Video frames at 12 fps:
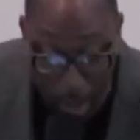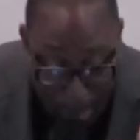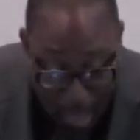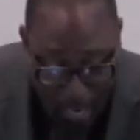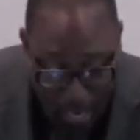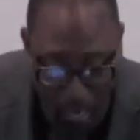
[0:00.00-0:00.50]
my
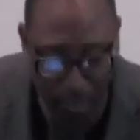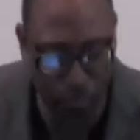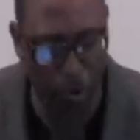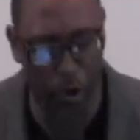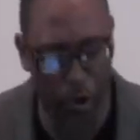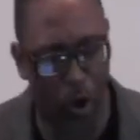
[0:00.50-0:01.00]
loved one
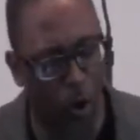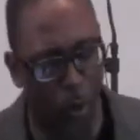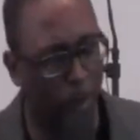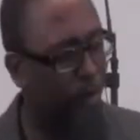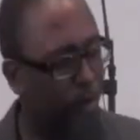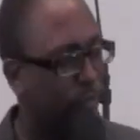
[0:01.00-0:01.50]
home
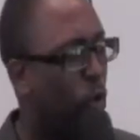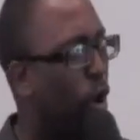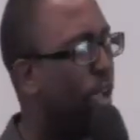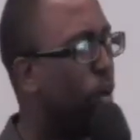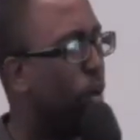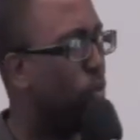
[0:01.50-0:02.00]
before
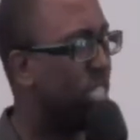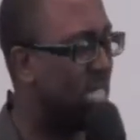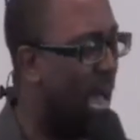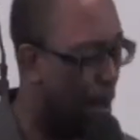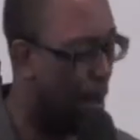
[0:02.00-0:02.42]
it was time. And